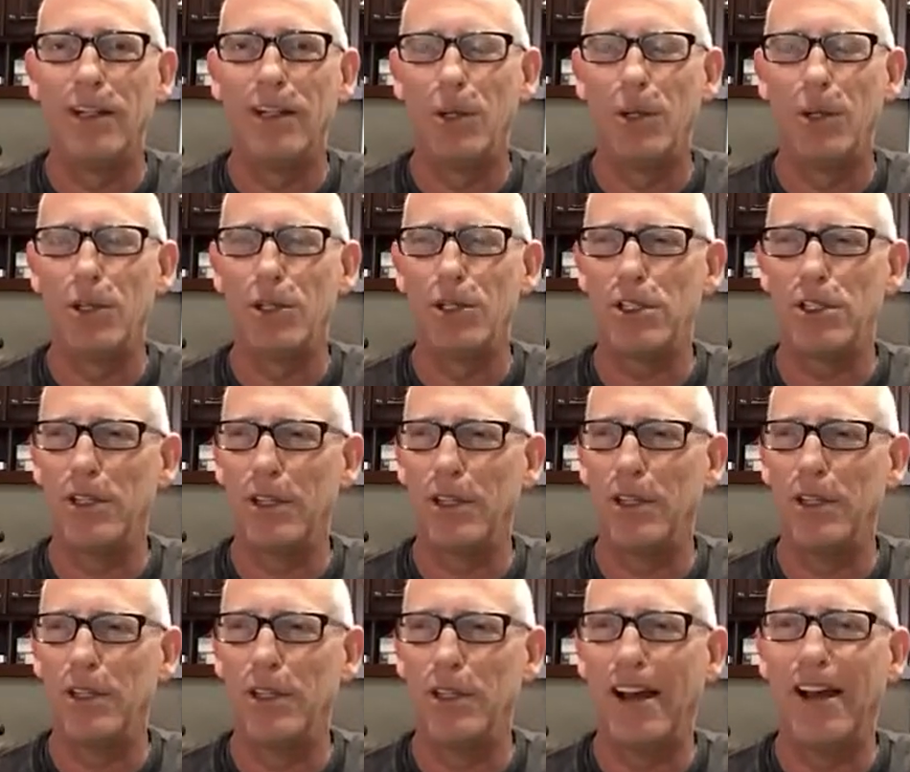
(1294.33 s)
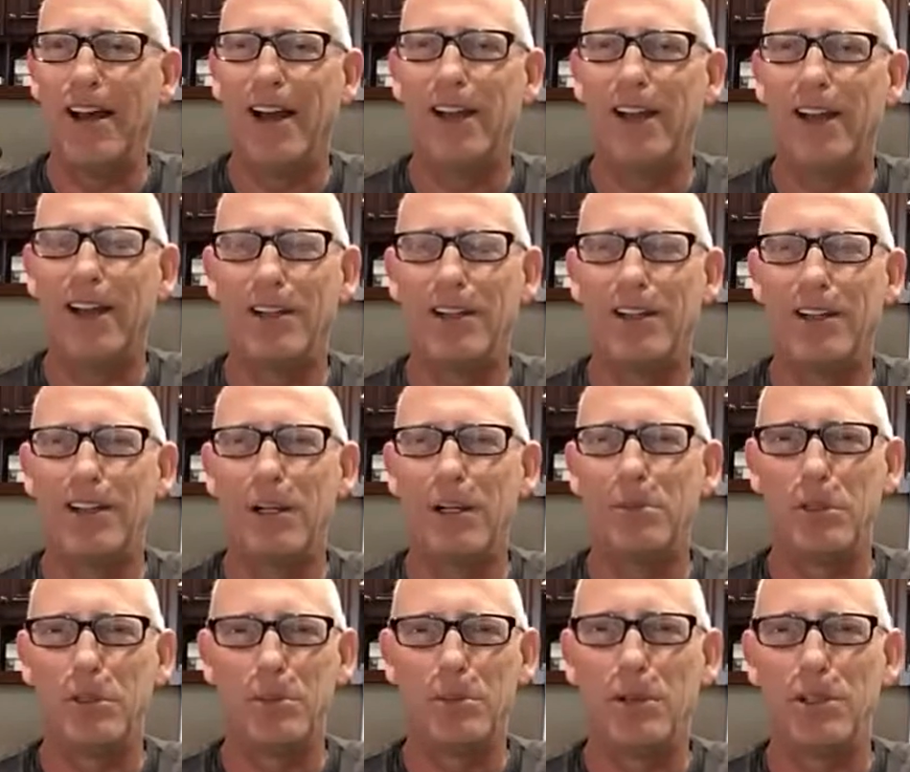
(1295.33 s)
I like to
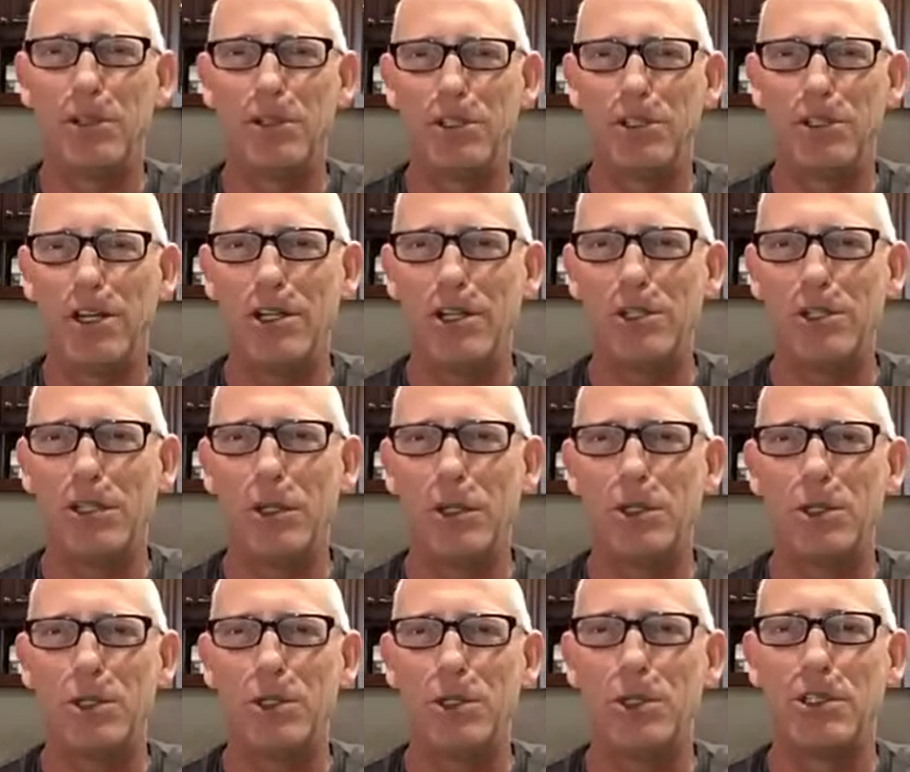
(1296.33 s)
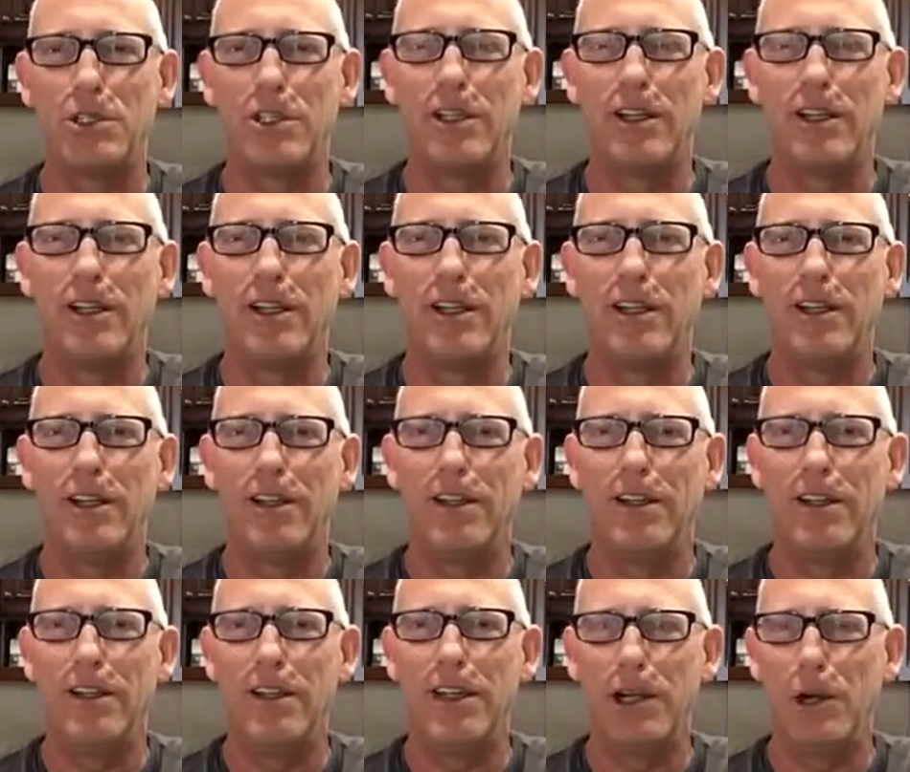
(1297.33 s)
tell people they're such losers
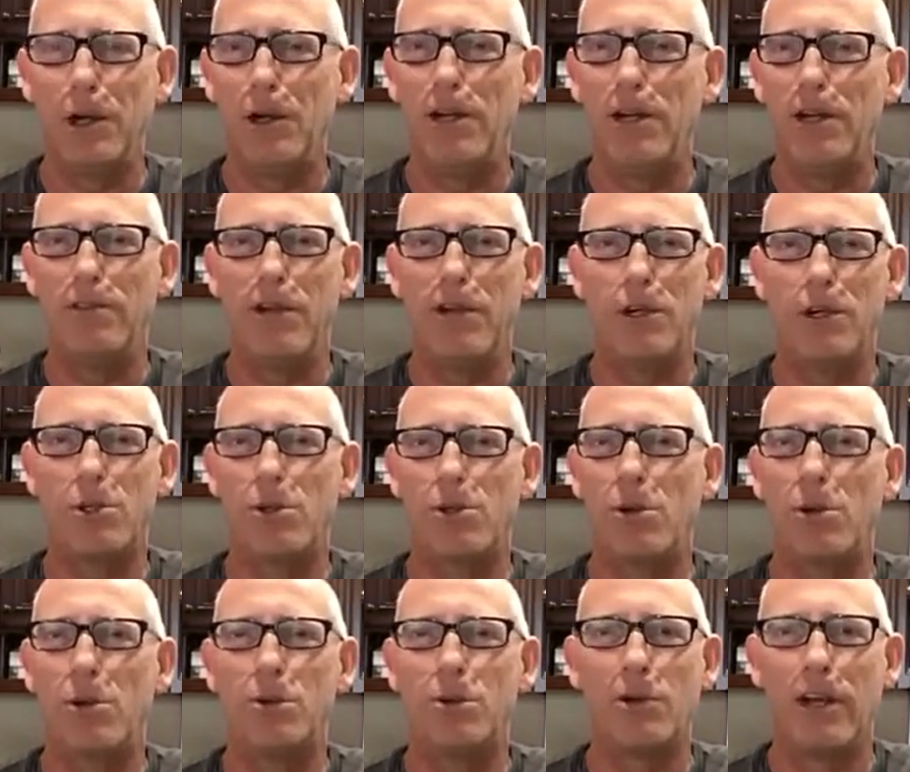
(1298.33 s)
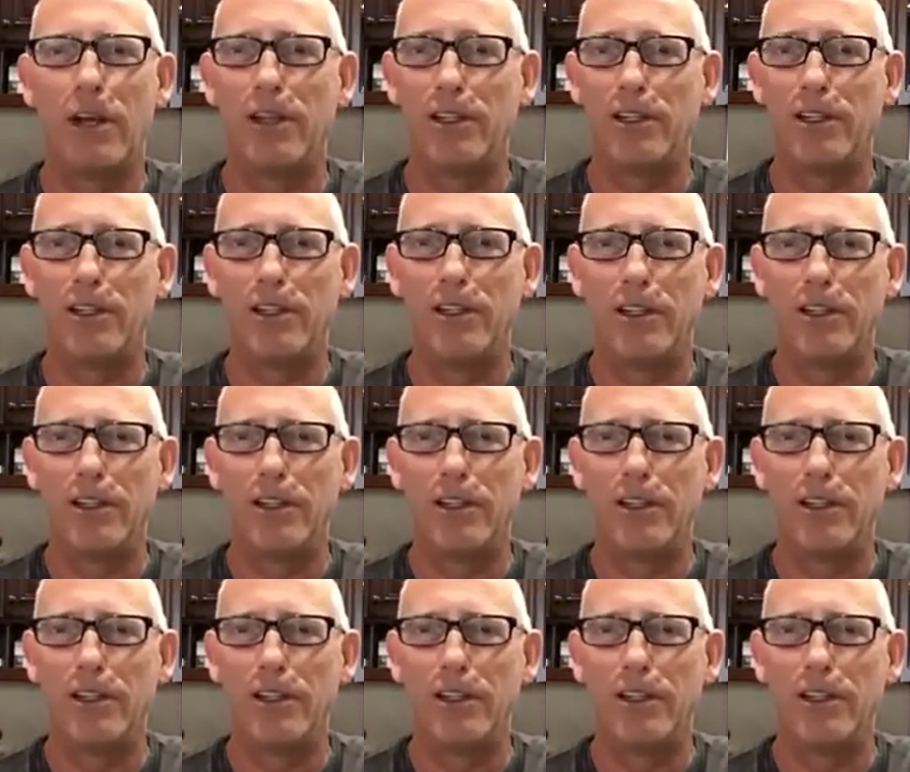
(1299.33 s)
that they couldn't even troll right.